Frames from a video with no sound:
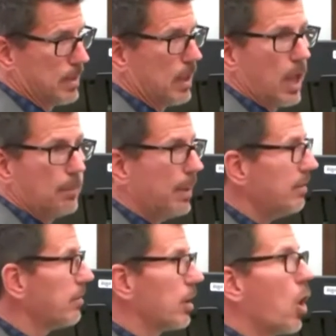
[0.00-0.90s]
And
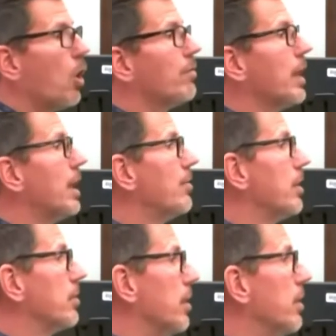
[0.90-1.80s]
based on all of that
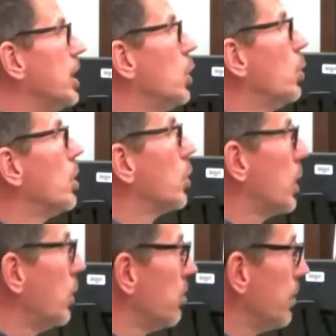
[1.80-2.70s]
evidence, I think you will
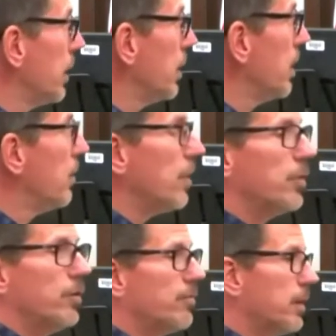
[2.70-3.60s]
agree with me that the
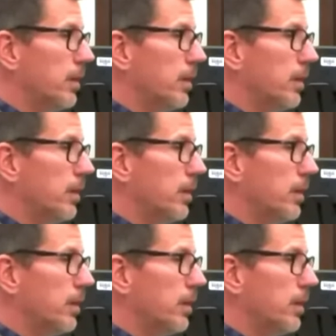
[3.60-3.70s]
defendant